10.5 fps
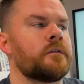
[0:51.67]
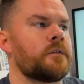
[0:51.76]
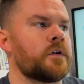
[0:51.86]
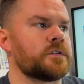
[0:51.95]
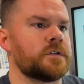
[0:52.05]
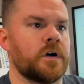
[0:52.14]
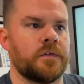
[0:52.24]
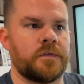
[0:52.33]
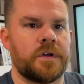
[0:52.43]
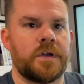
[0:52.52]
First
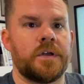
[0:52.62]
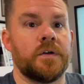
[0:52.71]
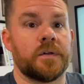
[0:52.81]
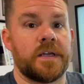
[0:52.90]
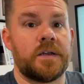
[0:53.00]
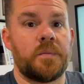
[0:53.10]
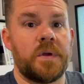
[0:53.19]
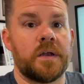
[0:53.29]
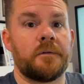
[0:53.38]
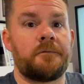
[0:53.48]
off, you'll need to
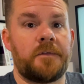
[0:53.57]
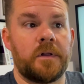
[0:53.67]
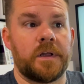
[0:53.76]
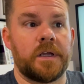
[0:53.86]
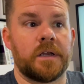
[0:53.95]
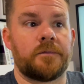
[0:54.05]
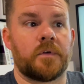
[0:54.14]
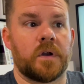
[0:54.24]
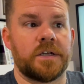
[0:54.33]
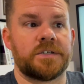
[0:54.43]
be an affiliate
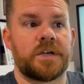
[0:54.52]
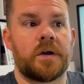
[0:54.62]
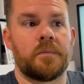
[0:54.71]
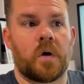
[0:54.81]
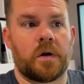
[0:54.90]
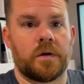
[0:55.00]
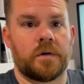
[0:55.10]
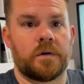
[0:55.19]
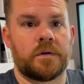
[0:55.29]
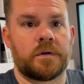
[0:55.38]
for Legendary
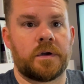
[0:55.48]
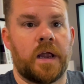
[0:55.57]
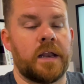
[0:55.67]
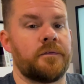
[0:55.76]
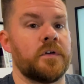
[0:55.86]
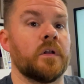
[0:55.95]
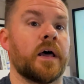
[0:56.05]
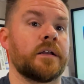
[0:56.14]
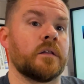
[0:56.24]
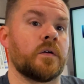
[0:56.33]
Marketer, and if you'd
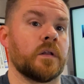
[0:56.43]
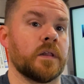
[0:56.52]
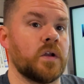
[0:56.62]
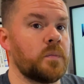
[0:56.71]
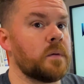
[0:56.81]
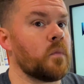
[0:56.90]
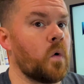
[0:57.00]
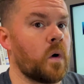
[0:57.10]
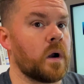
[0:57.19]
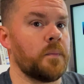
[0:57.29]
like to learn a little bit
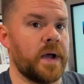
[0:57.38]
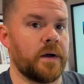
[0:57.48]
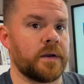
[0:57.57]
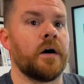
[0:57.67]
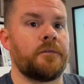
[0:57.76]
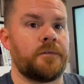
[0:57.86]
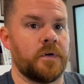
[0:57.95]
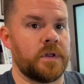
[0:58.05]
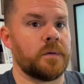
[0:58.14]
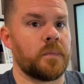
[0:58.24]
more about
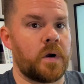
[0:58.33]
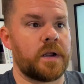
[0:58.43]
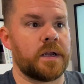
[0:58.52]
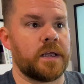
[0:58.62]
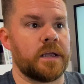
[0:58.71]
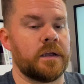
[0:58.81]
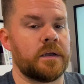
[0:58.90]
affiliate marketing,